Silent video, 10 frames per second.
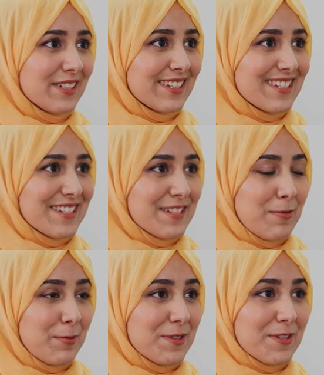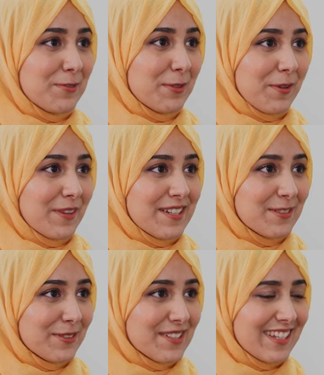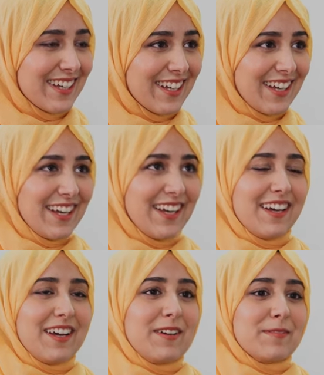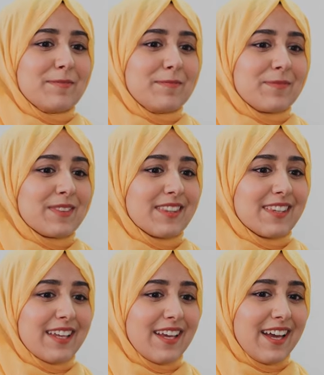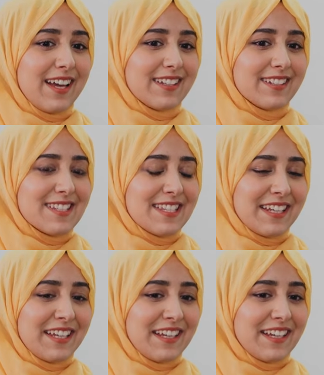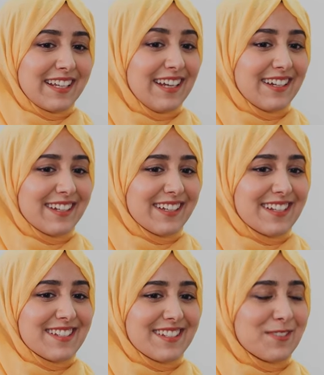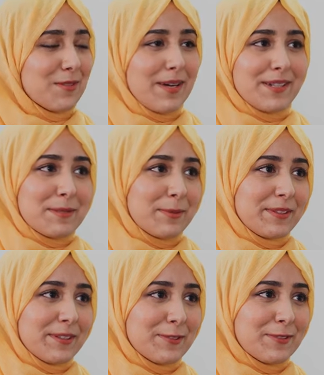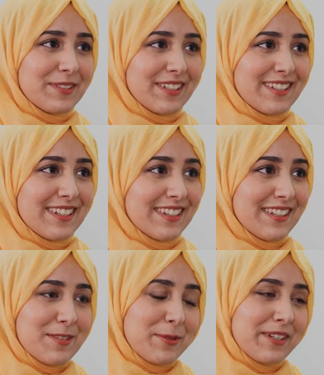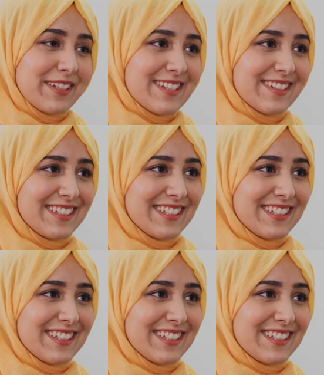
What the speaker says: It's just someone suffering with these thoughts. And yeah, it's just not palatable enough. I think that's what it is.